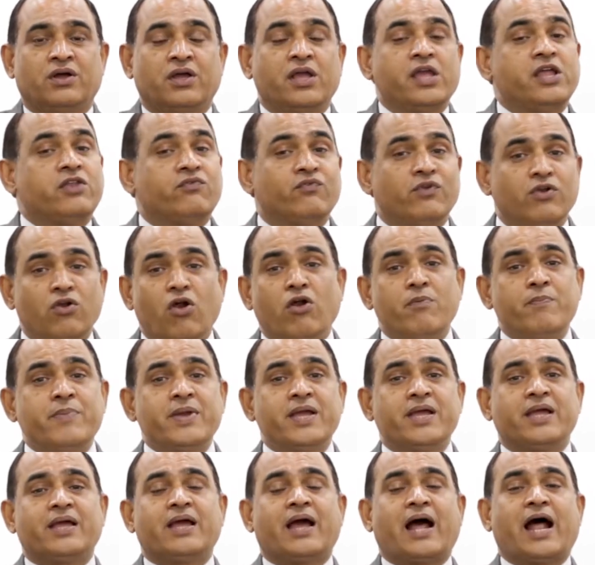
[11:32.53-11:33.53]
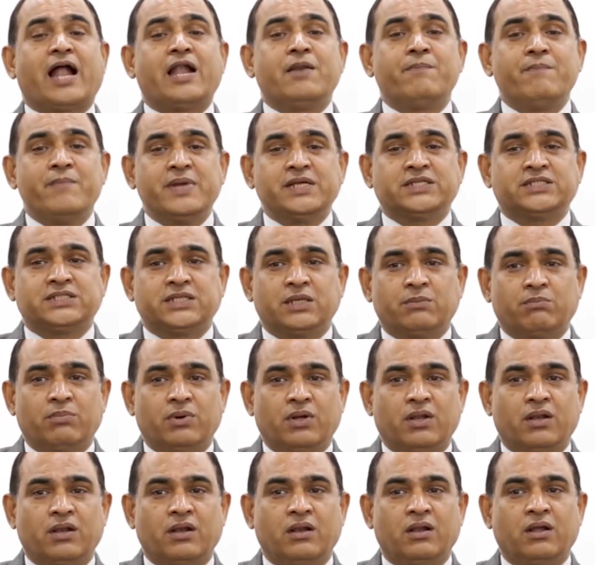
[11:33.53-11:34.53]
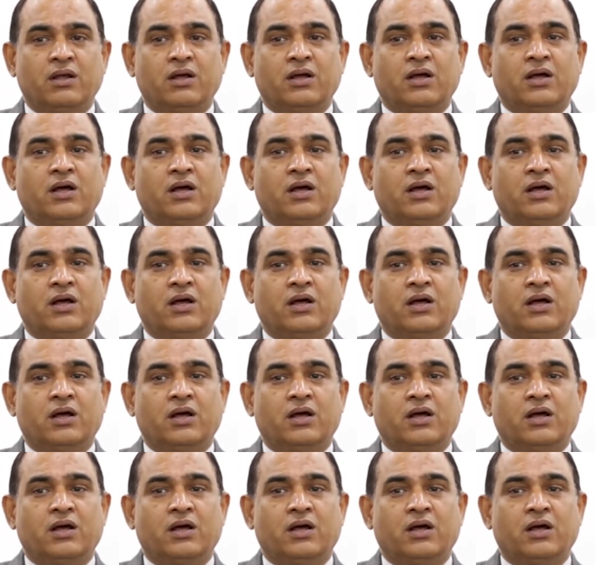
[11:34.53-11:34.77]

It will not be admissible